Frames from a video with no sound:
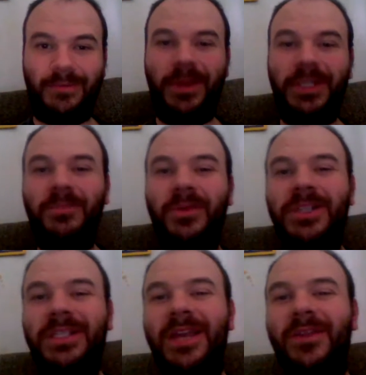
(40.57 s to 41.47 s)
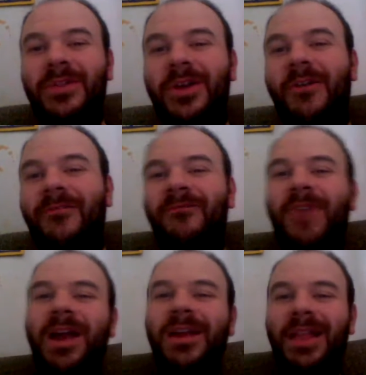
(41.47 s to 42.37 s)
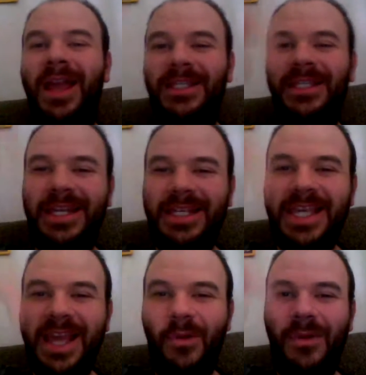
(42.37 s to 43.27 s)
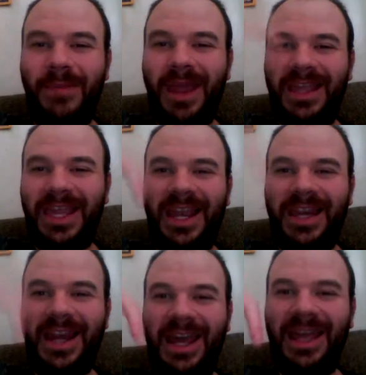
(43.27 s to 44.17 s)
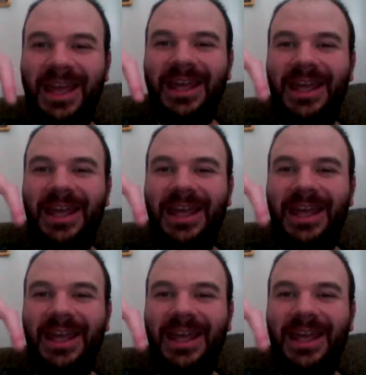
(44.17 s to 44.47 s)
Pittsburgh Steelers are finalizing a deal with Matt Canada,